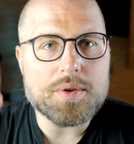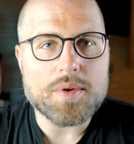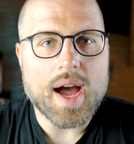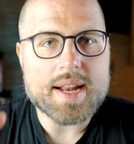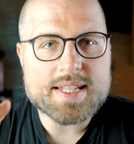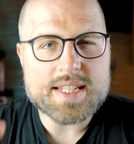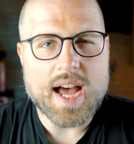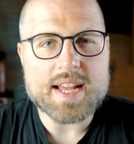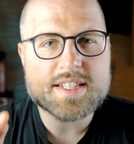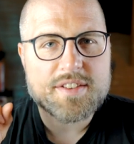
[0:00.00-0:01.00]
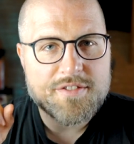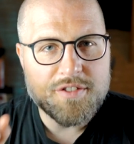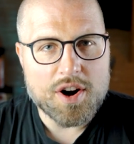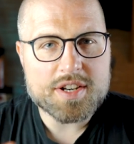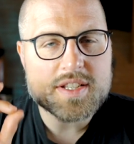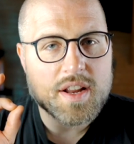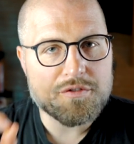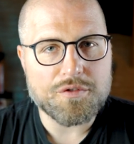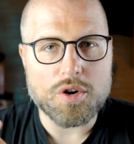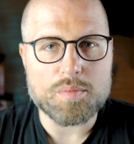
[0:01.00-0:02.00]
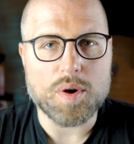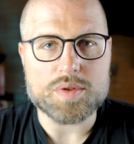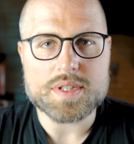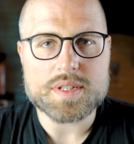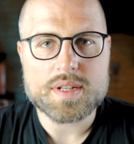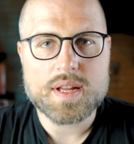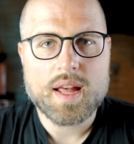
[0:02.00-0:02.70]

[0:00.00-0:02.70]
right size first and foremost.